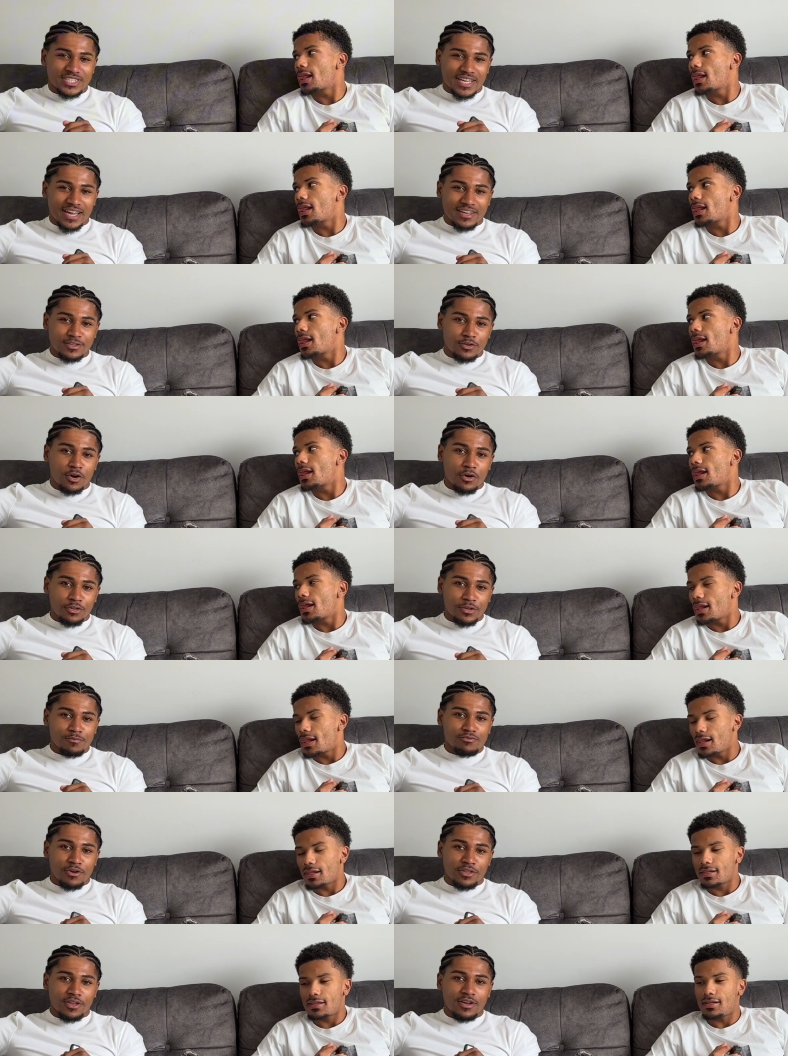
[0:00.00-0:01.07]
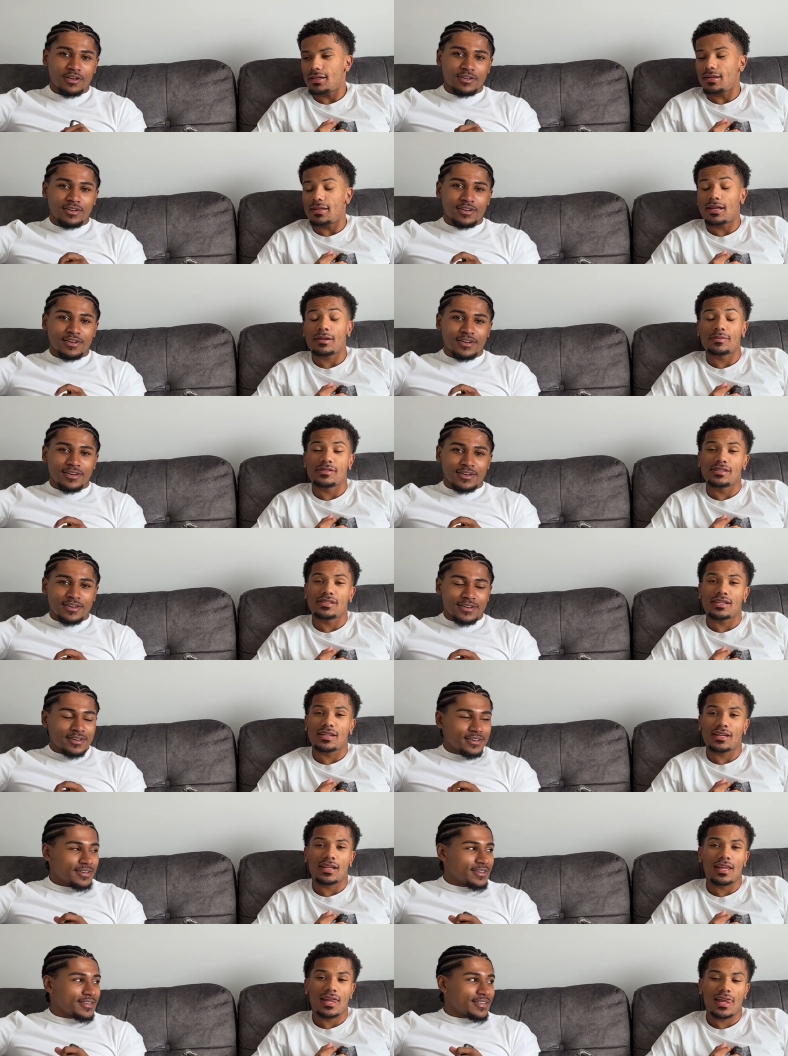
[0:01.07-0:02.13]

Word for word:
Speaker 1: our other brother. Oh, that would have been sick.